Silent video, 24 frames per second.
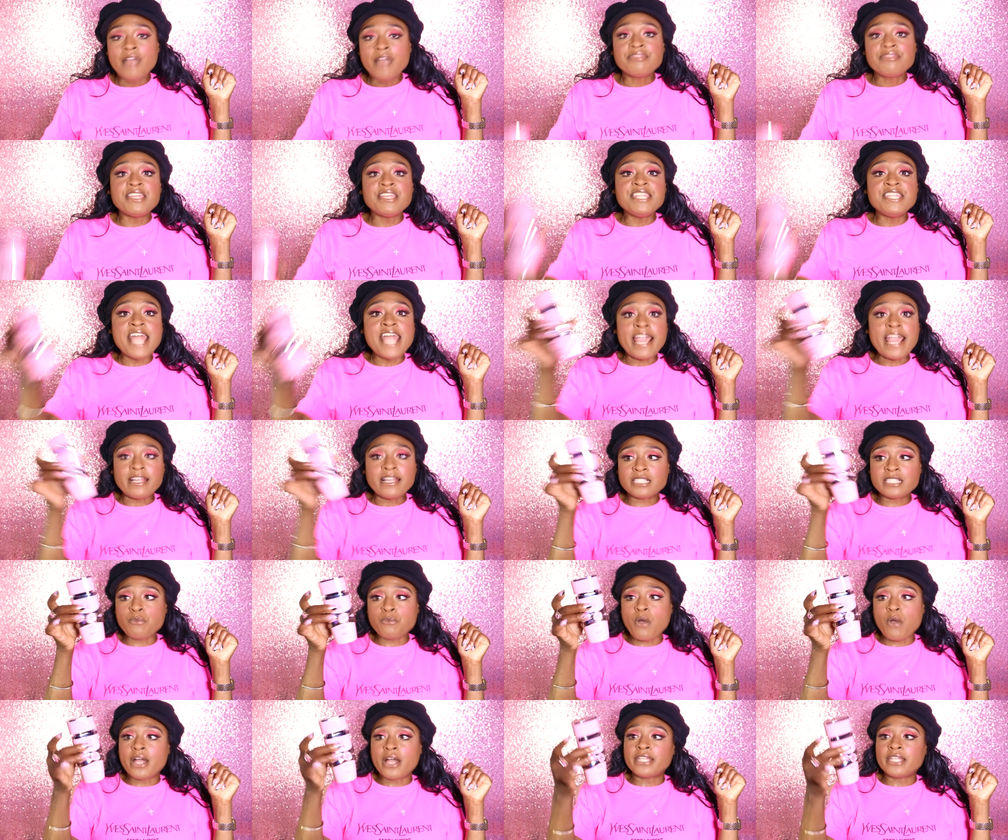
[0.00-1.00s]
The next
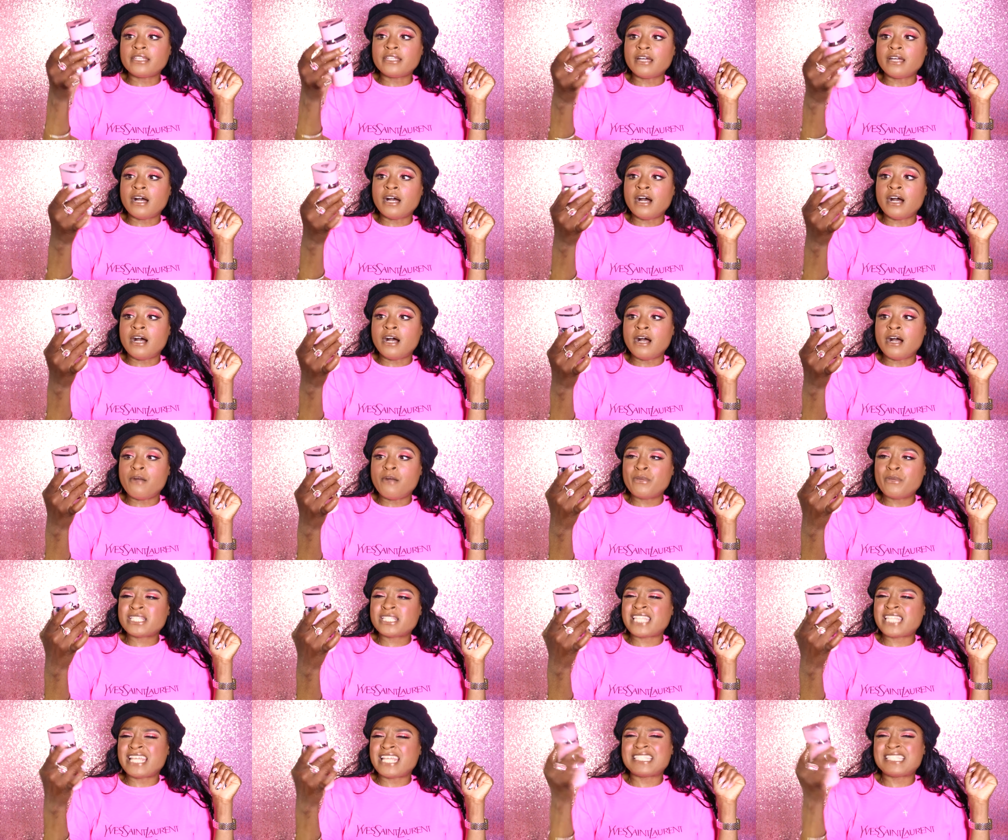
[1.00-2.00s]
one, uh,
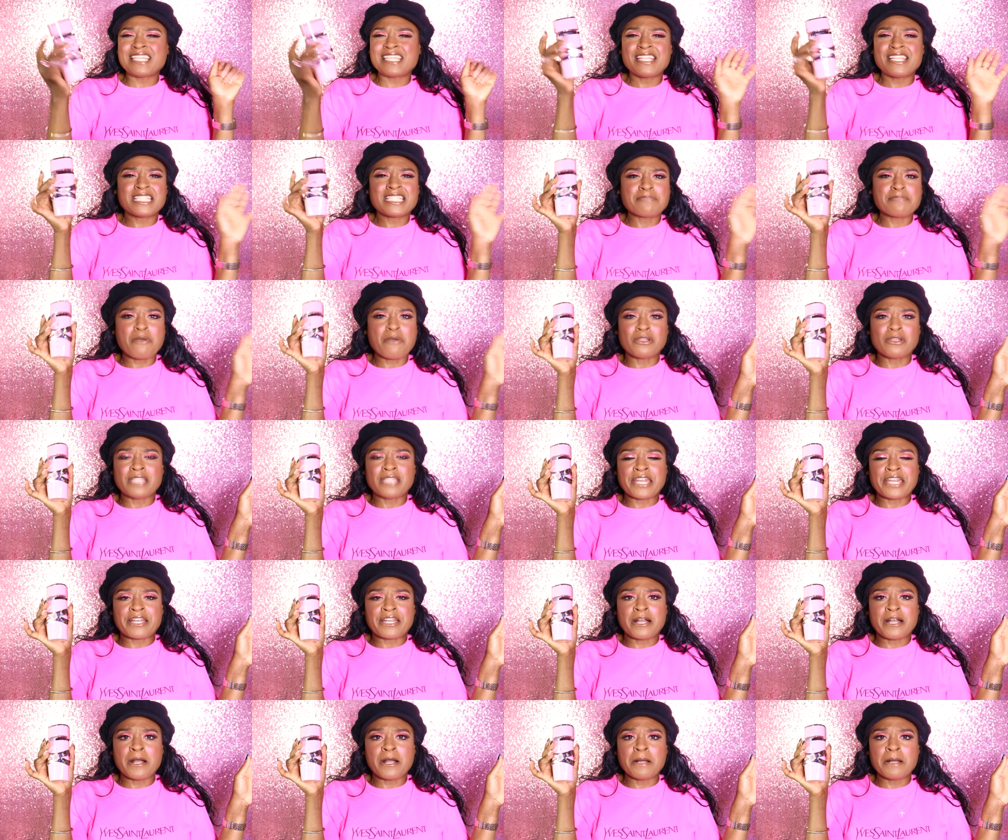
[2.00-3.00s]
which they said it smelled
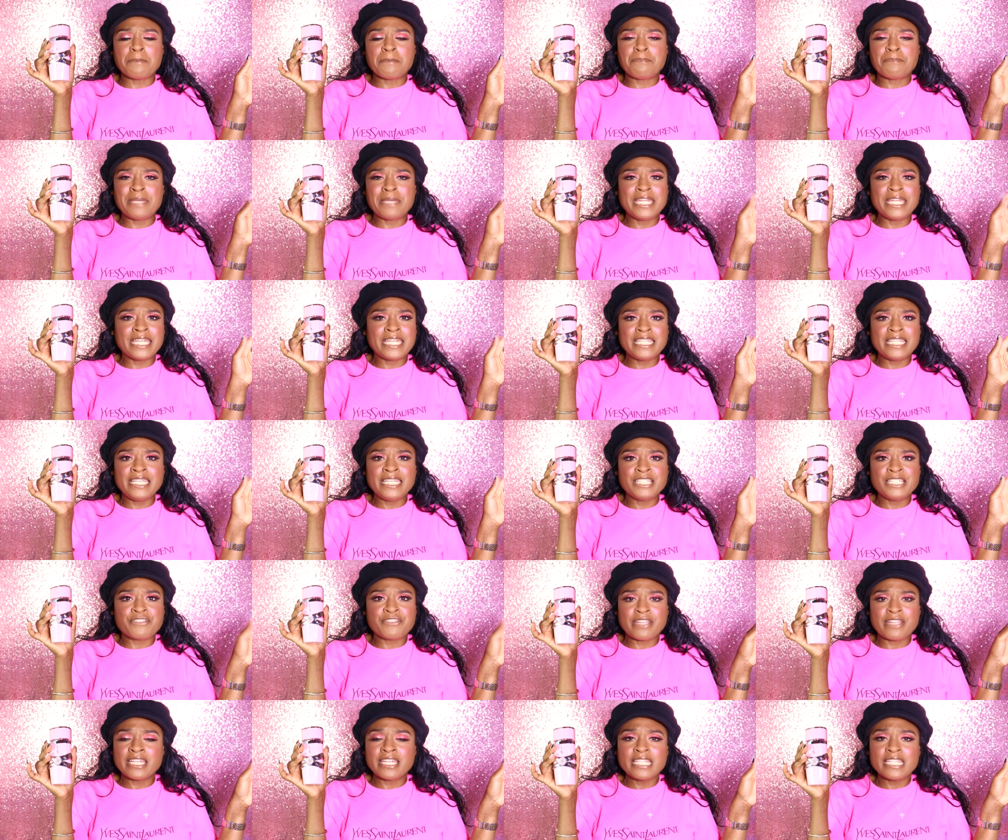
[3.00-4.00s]
like a pinkity
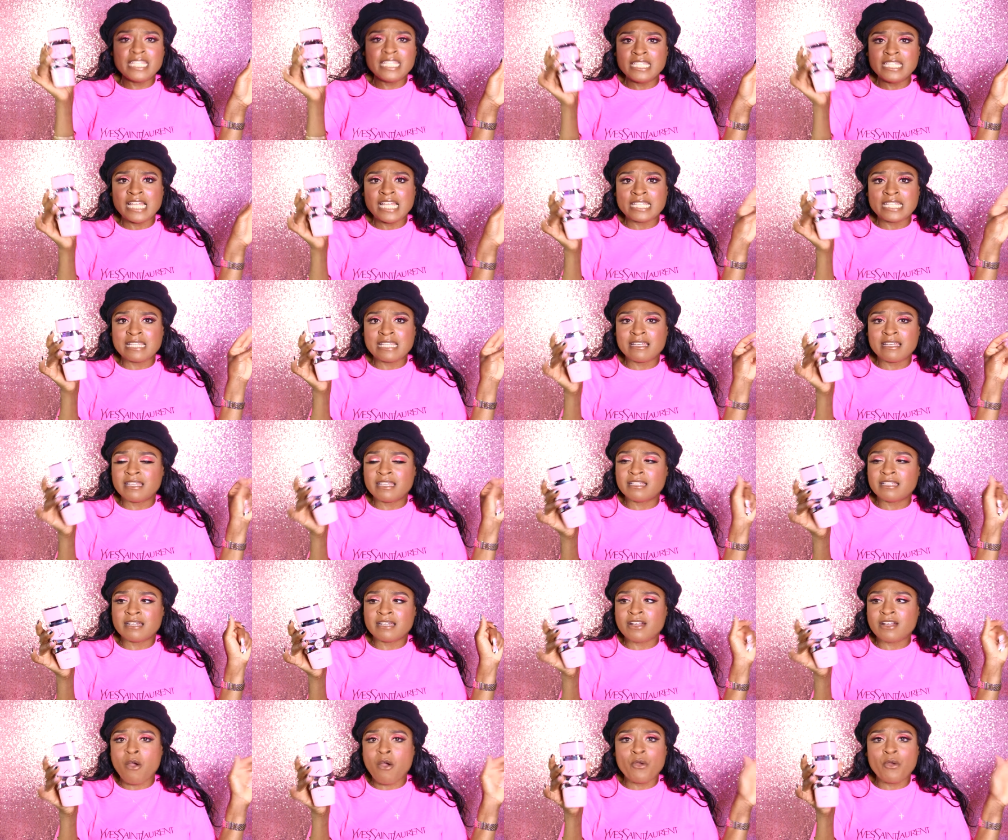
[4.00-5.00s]
drinkity, like the
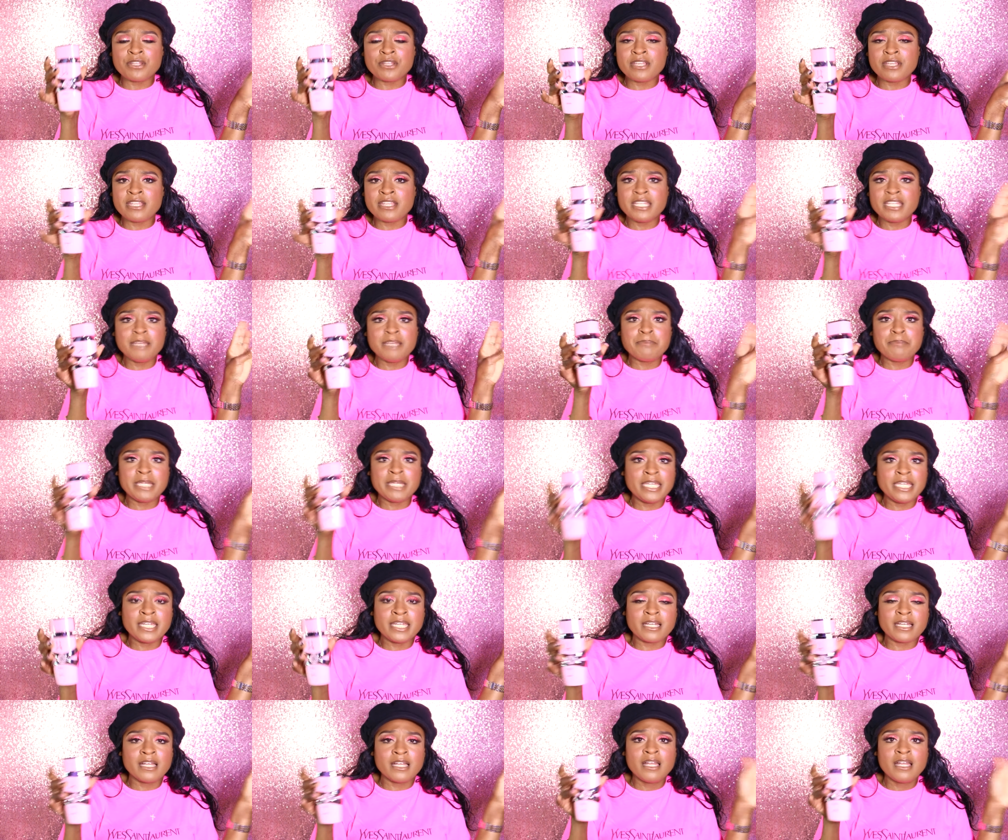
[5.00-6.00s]
coconutty
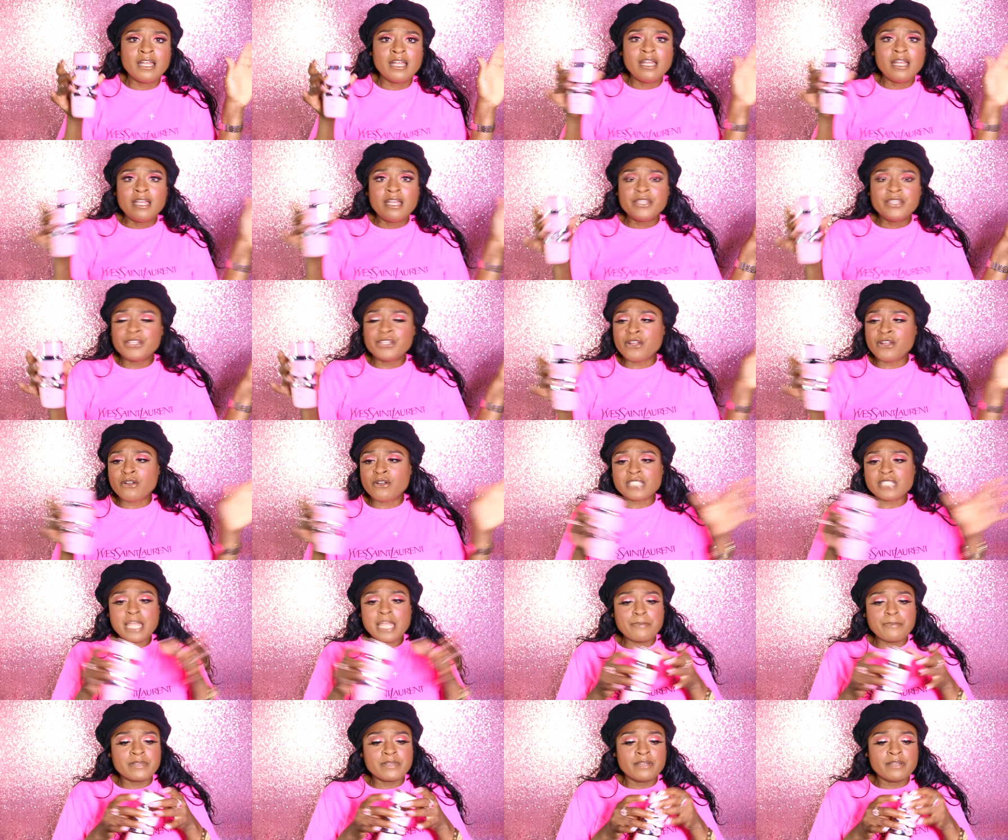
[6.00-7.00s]
pink, you know,
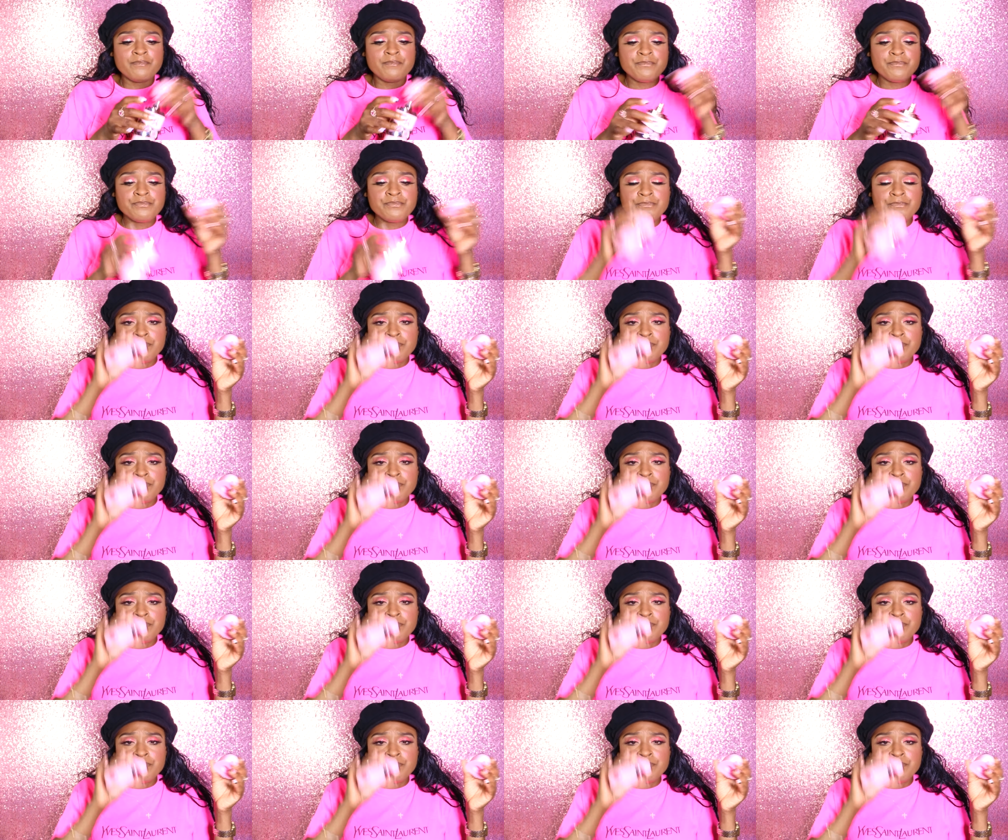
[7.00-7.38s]
type of